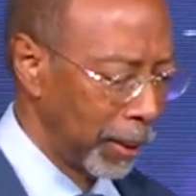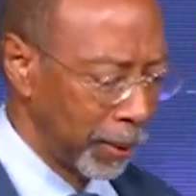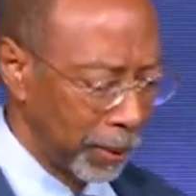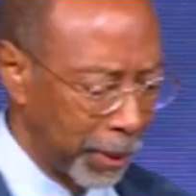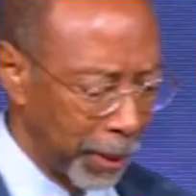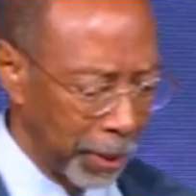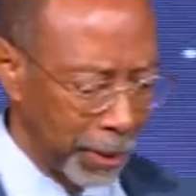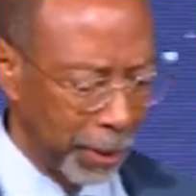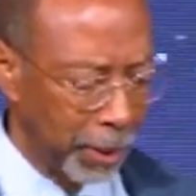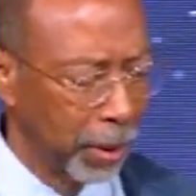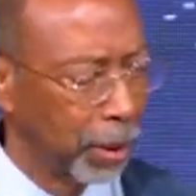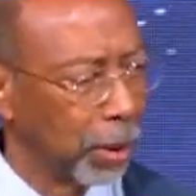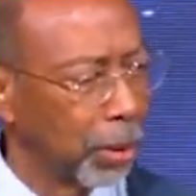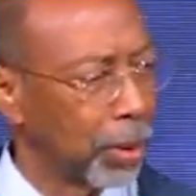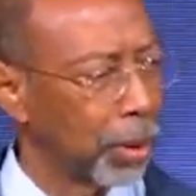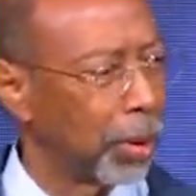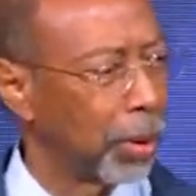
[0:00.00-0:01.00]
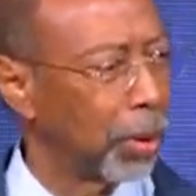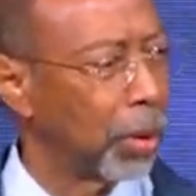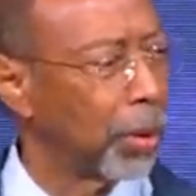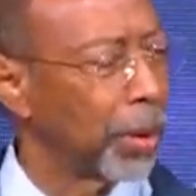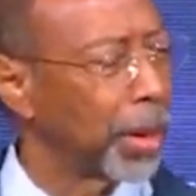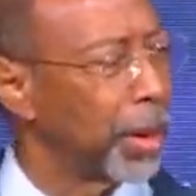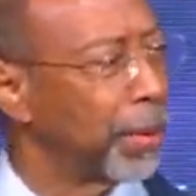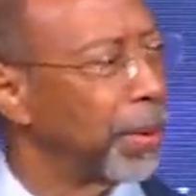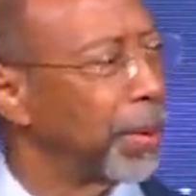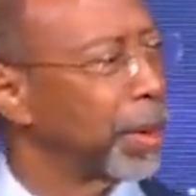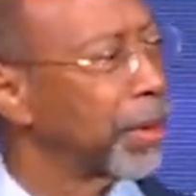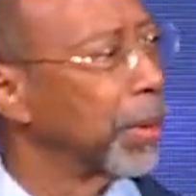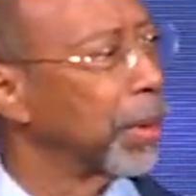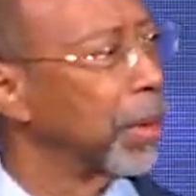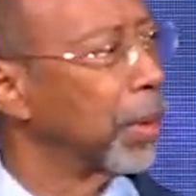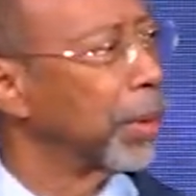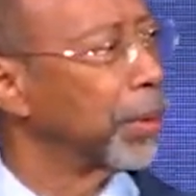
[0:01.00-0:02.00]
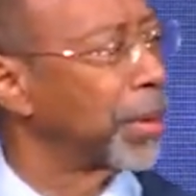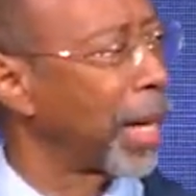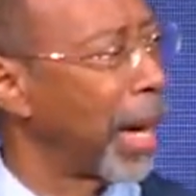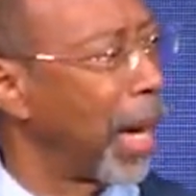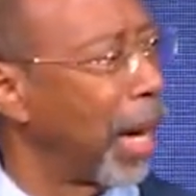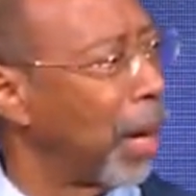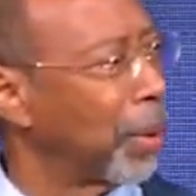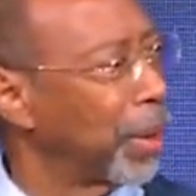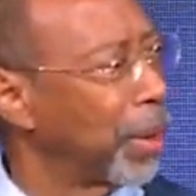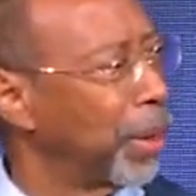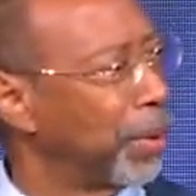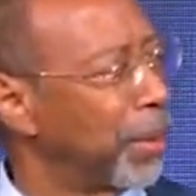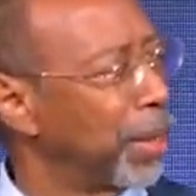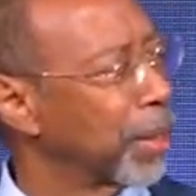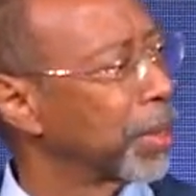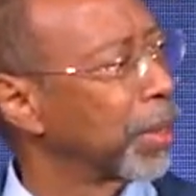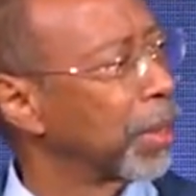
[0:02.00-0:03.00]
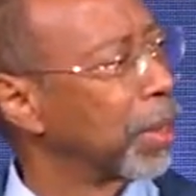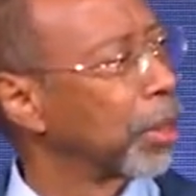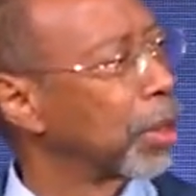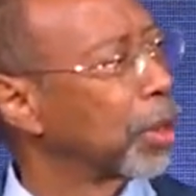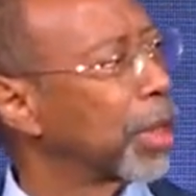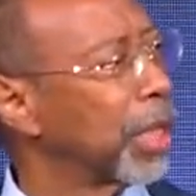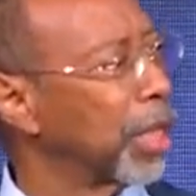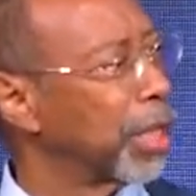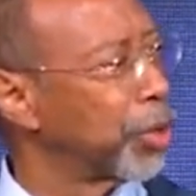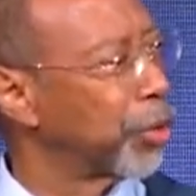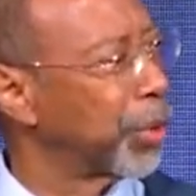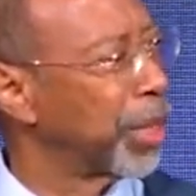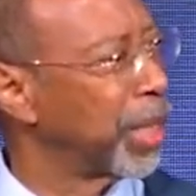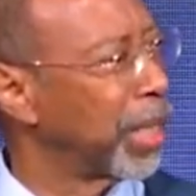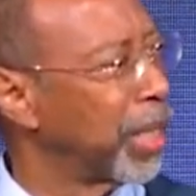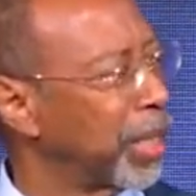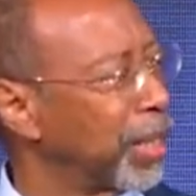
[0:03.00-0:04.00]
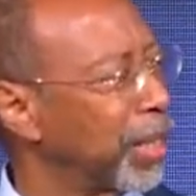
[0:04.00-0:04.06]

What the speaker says: This little girl in this little town, in this little country, in